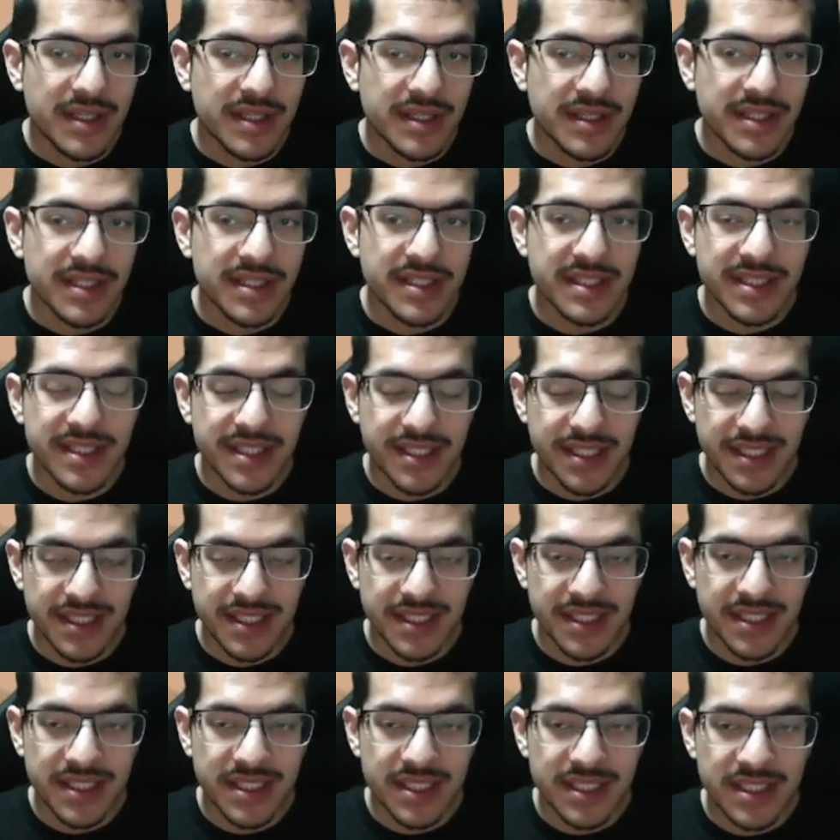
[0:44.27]
This
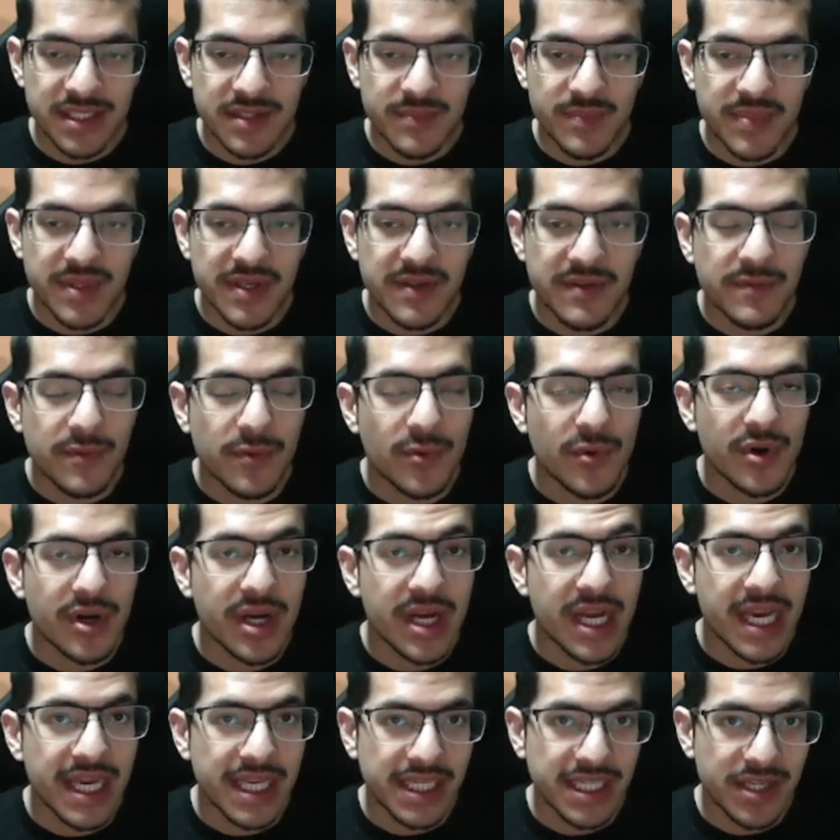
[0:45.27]
is before
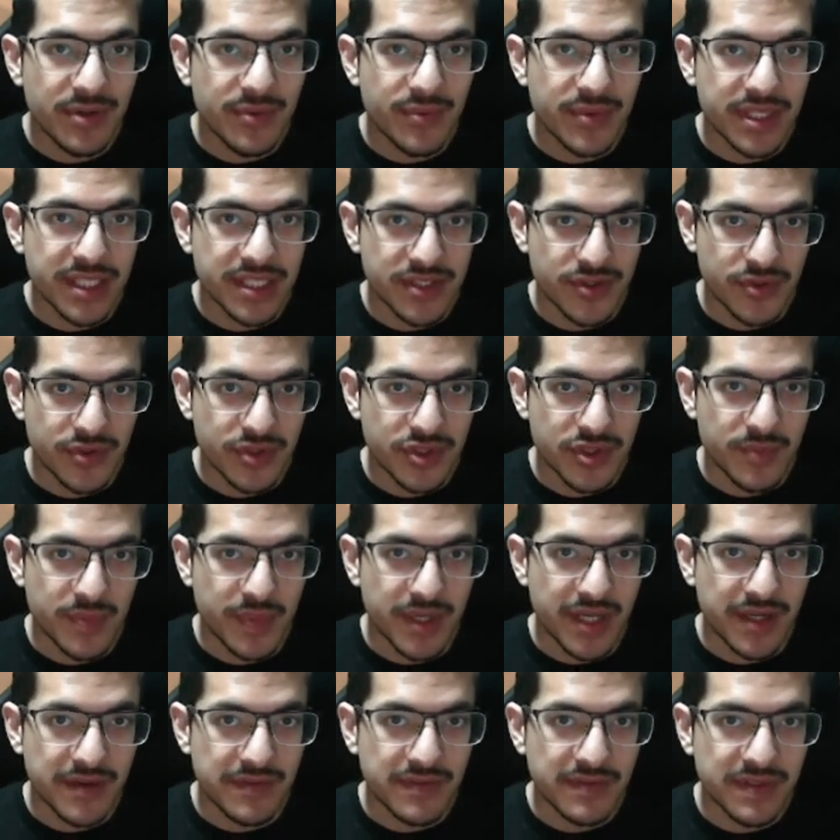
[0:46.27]
any research
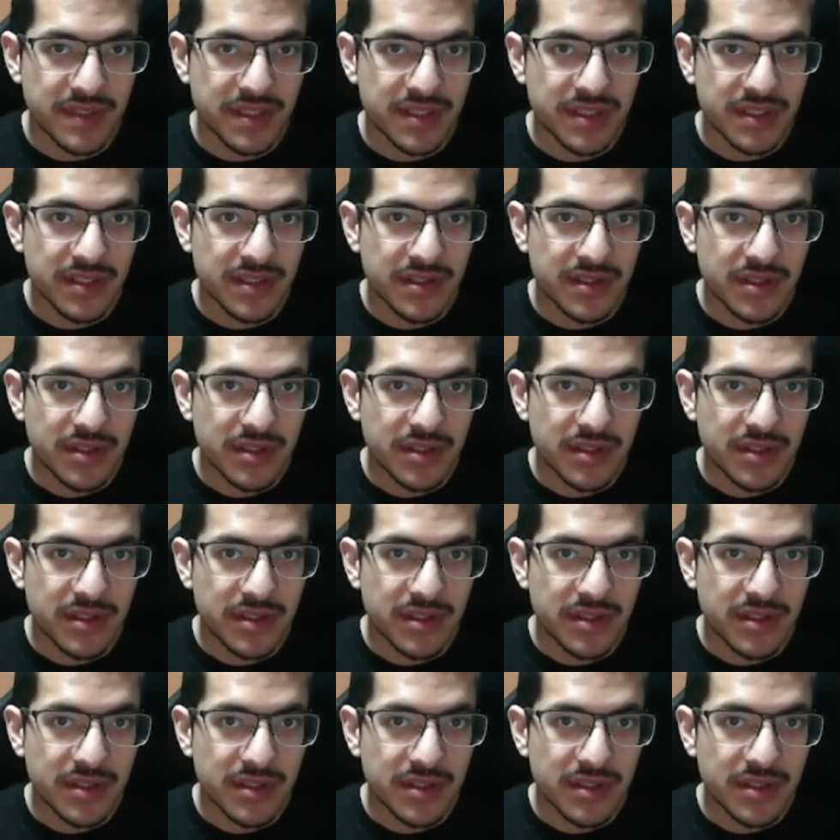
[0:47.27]
buffs.